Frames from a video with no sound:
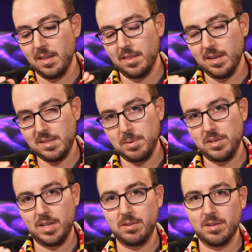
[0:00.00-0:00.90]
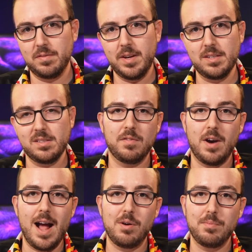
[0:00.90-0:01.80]
this particular device for
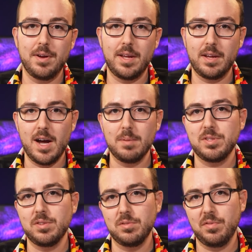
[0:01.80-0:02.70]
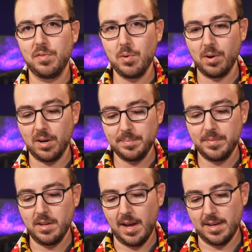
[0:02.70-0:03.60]
outputting up to four
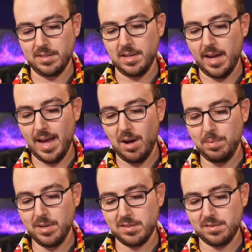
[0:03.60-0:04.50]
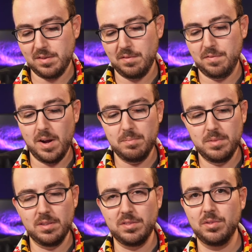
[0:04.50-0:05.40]
S D I outputs
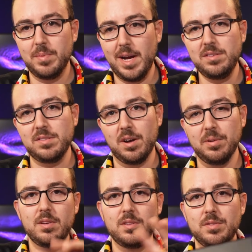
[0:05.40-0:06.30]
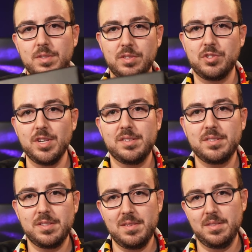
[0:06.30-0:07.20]
from Zoom I S O using
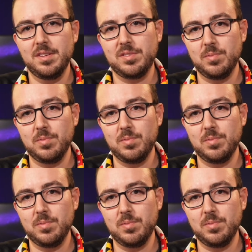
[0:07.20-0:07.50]
just this